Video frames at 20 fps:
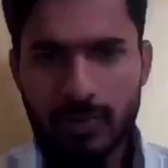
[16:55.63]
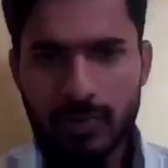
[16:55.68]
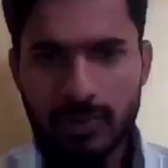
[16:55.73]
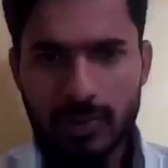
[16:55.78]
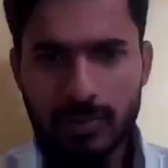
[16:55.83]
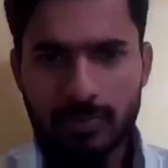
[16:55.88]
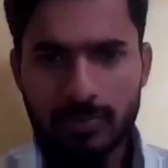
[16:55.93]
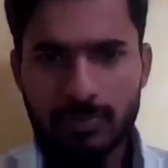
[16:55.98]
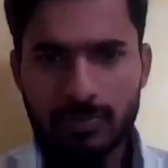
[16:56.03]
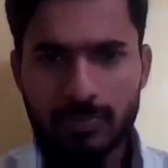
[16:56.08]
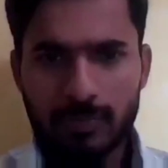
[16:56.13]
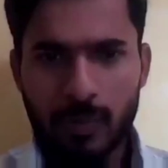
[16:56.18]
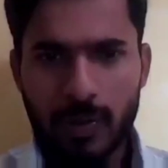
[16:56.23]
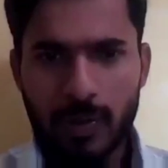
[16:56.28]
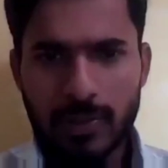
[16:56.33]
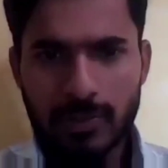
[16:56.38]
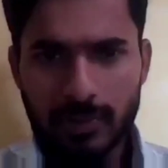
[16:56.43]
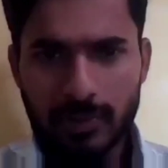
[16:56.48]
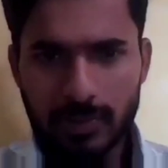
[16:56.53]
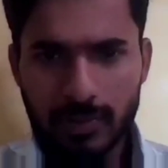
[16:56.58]
Some
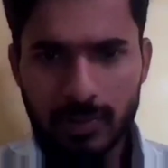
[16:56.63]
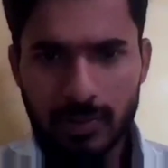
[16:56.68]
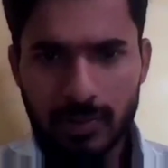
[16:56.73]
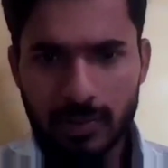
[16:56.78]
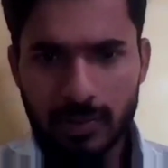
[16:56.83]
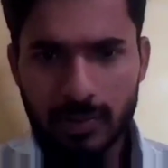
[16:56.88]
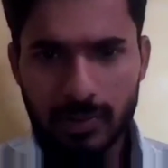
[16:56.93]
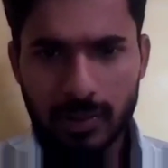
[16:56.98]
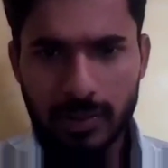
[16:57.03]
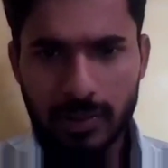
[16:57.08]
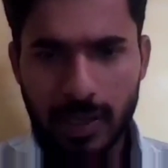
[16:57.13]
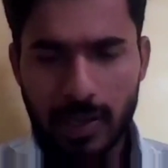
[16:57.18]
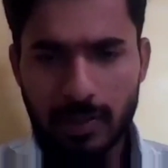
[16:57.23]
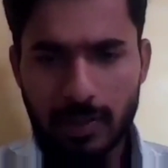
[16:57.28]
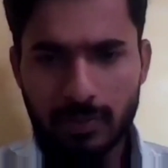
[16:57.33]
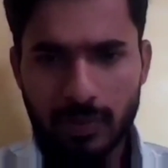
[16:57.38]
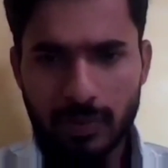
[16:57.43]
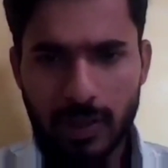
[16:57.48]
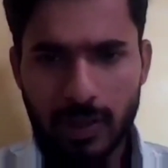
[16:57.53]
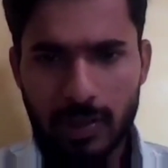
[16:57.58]
points.
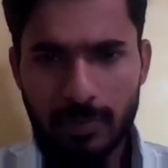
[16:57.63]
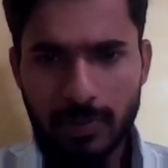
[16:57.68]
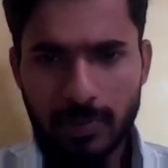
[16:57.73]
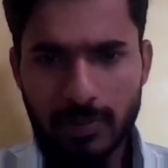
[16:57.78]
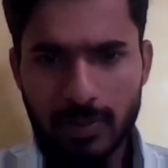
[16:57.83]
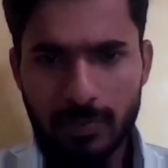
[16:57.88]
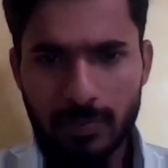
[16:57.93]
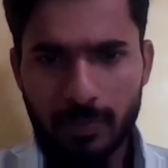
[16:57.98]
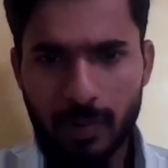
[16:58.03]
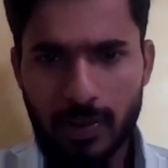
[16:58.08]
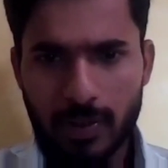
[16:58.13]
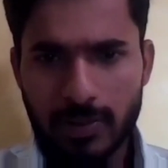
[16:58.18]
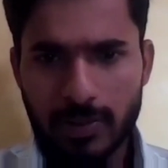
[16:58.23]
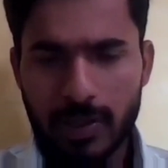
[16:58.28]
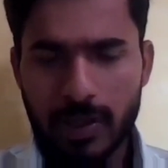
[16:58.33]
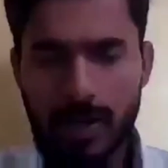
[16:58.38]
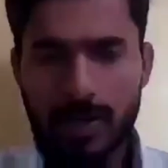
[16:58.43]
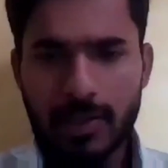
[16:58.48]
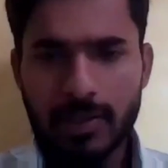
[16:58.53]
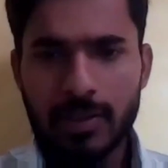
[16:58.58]
Can you tell me some points
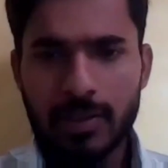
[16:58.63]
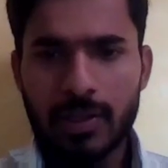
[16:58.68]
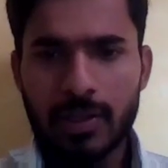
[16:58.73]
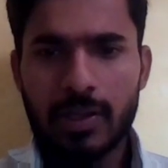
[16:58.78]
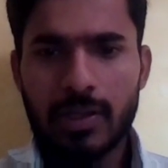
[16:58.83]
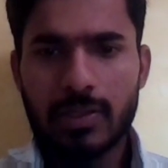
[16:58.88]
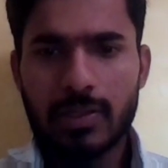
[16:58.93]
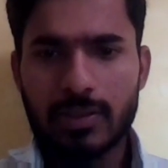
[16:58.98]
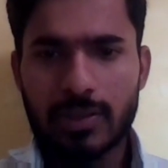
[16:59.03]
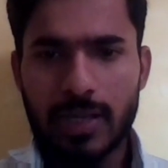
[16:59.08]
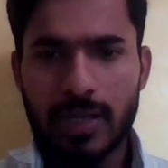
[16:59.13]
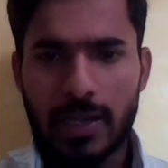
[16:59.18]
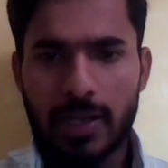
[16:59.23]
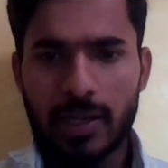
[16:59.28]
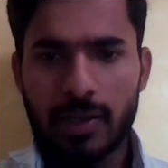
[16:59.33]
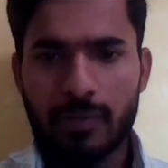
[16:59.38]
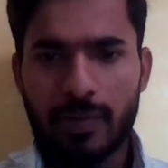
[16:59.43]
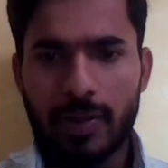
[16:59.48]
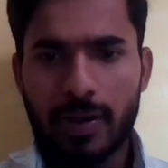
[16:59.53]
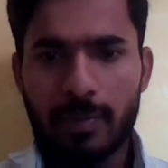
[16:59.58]
regarding
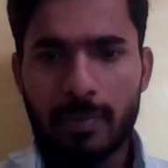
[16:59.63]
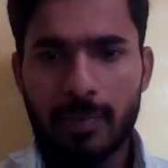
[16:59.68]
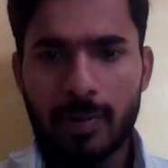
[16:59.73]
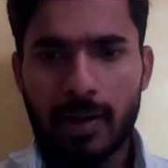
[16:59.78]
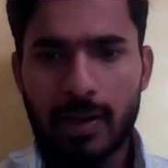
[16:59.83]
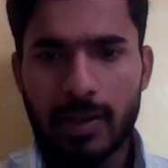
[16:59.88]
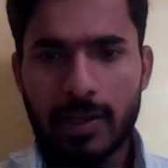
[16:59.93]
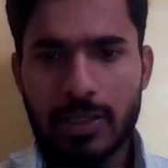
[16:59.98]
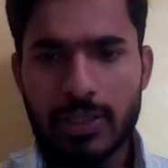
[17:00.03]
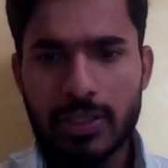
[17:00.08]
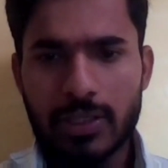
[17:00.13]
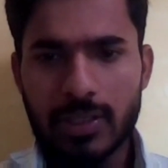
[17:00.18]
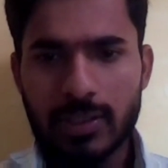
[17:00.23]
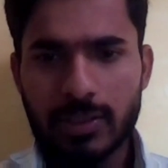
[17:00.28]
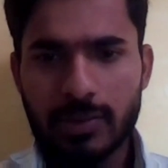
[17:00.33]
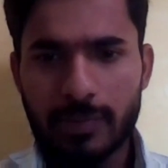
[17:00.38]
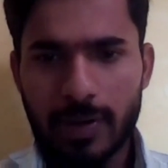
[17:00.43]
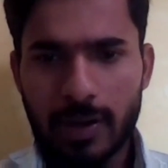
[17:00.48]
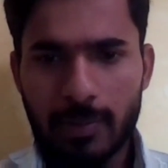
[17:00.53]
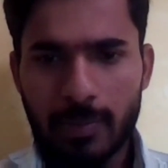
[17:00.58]
static variable,
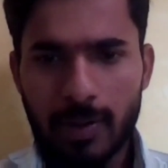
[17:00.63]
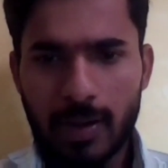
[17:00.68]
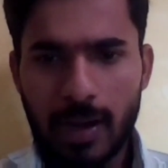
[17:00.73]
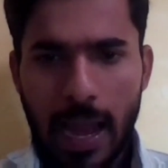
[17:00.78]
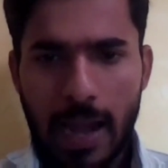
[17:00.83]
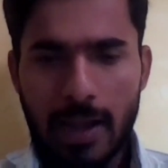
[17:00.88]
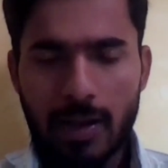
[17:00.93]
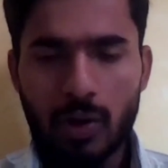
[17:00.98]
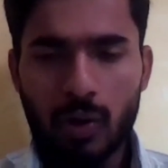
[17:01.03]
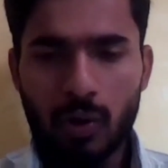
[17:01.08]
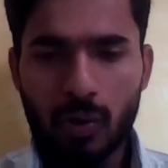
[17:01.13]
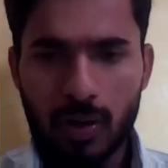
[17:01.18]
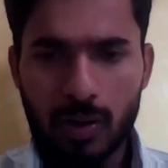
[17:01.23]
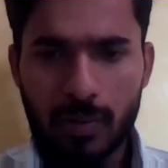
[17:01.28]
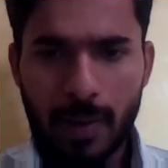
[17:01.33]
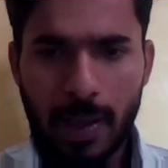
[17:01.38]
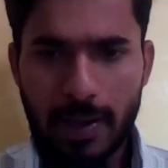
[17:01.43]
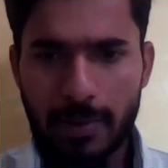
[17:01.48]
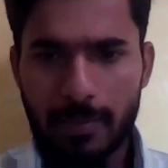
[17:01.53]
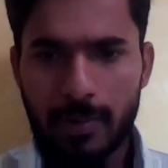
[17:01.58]
instance variable, and
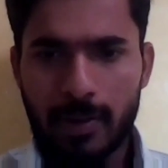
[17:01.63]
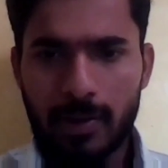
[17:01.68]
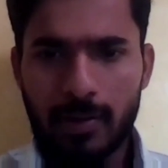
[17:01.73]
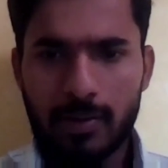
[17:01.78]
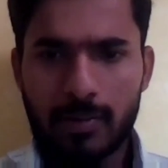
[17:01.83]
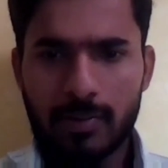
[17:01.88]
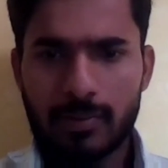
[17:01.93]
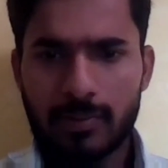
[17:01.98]
local variable?